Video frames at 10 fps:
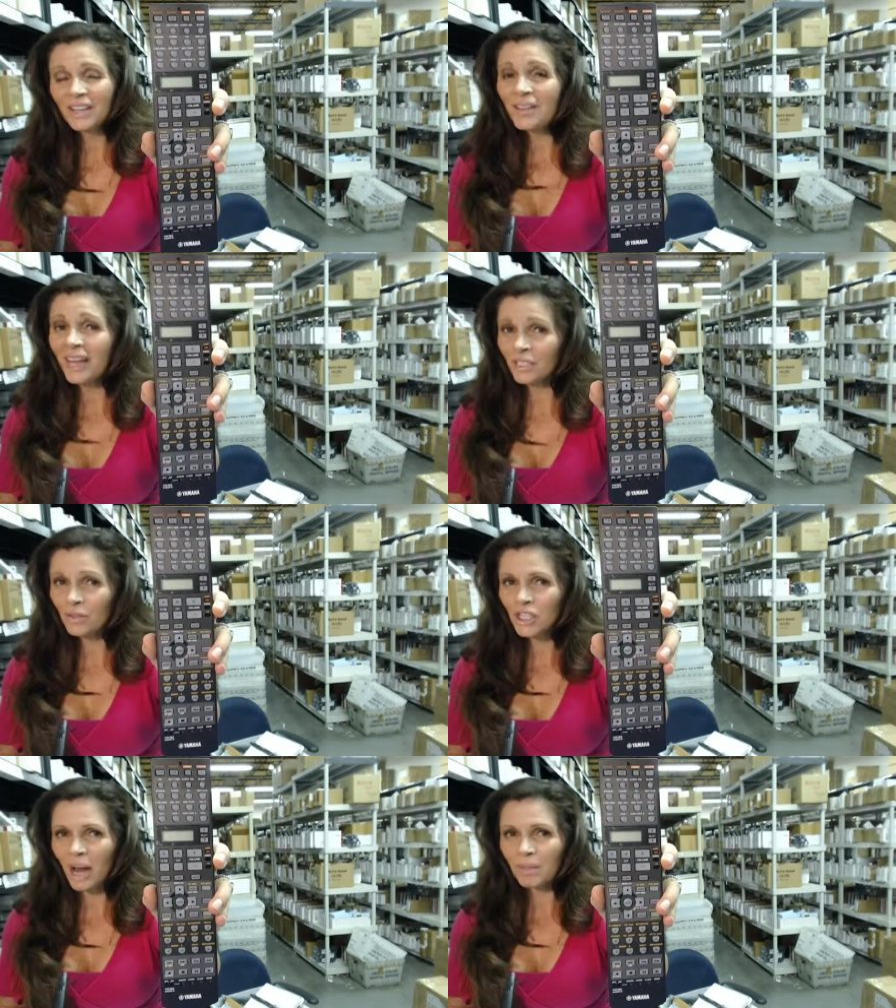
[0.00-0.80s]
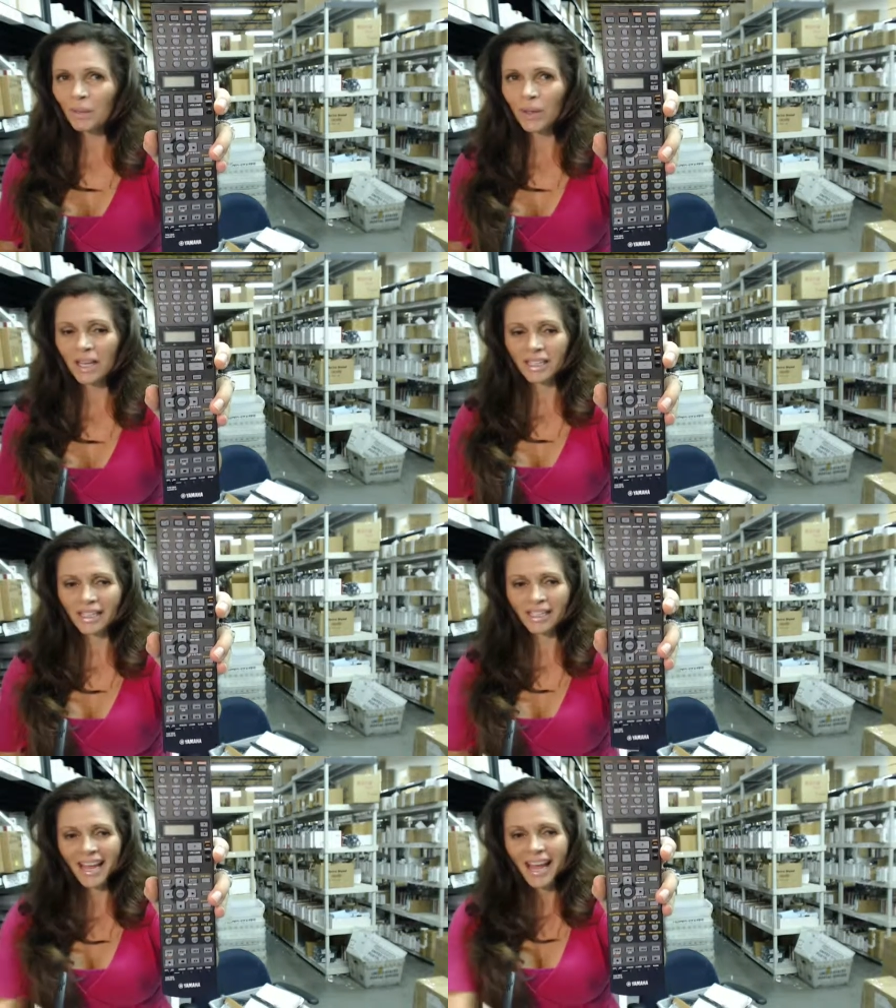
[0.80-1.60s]
Thanks for shopping with
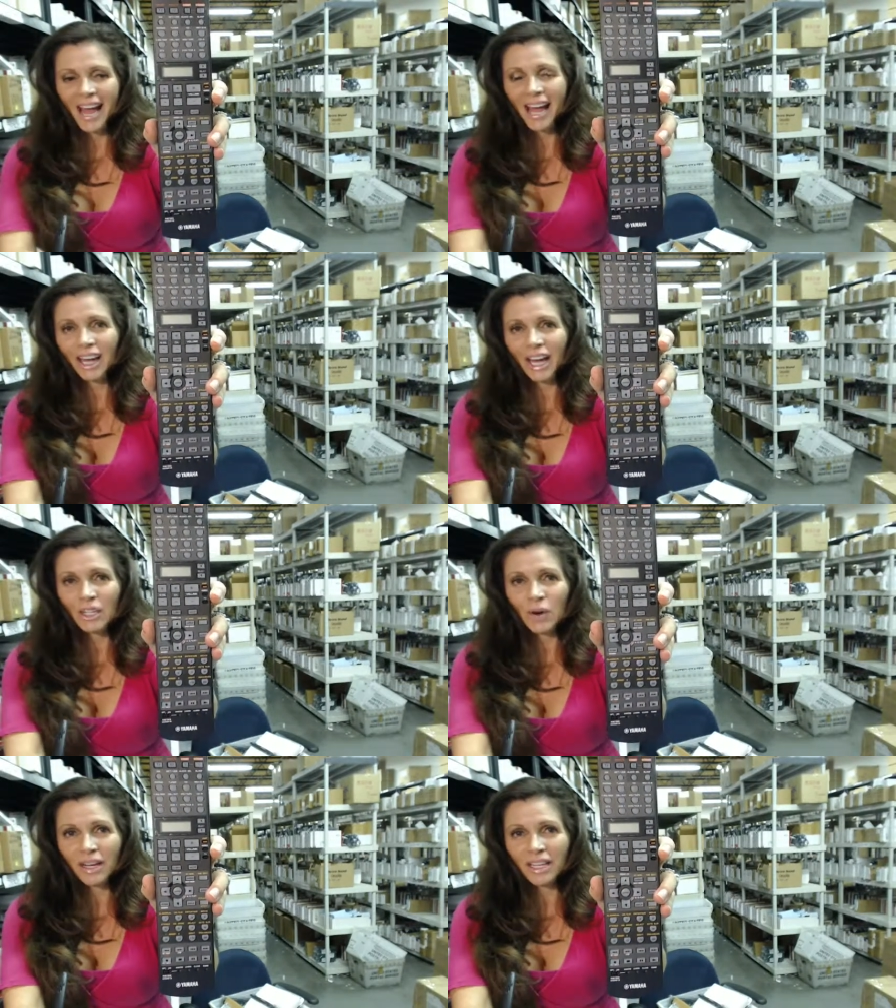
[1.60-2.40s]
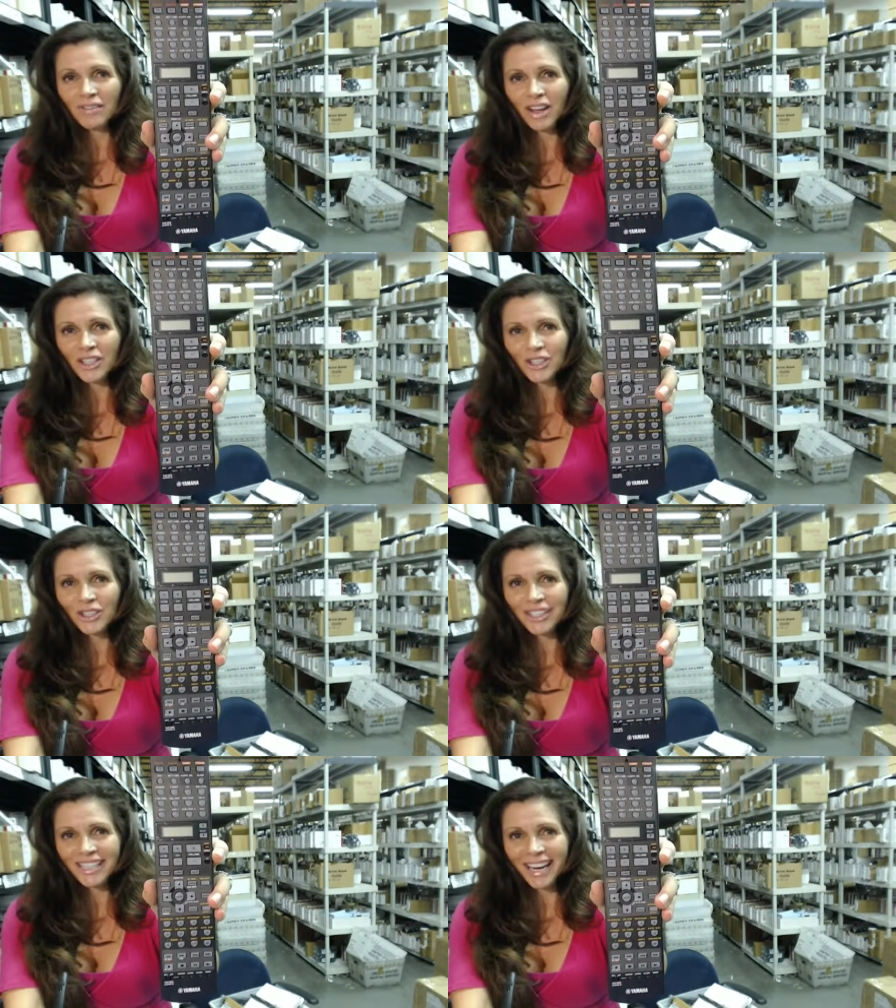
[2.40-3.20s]
us at
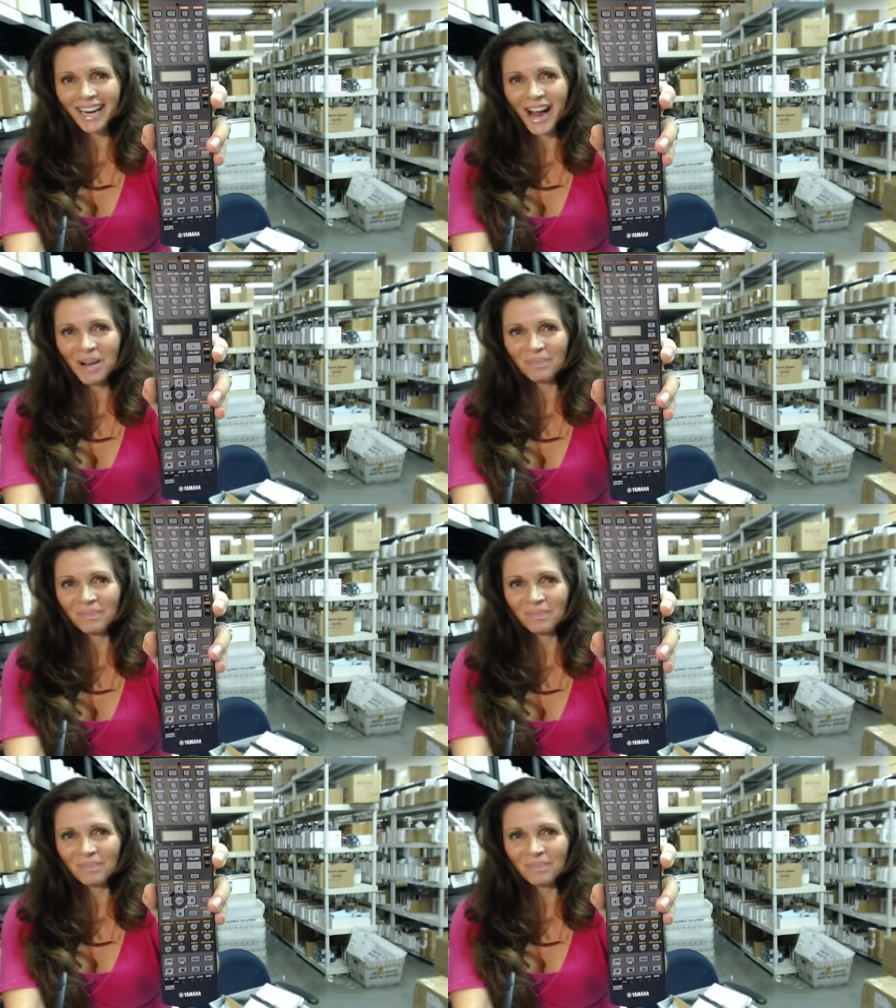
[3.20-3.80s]
ElectronicAdventure.com.